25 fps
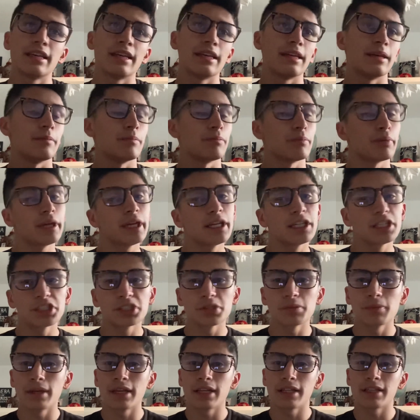
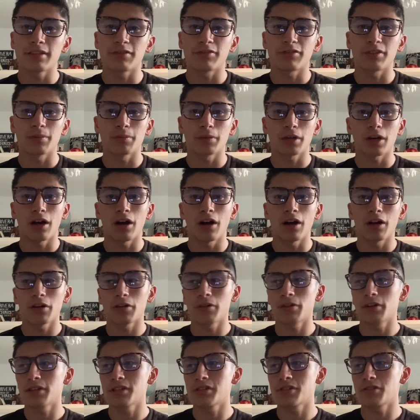impeachment from
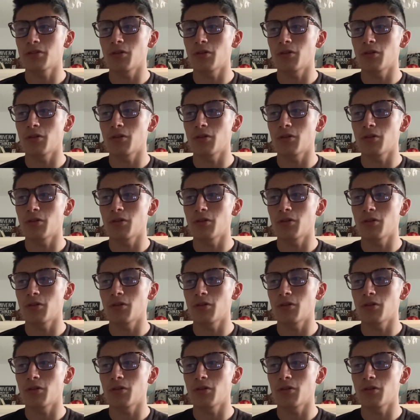Congress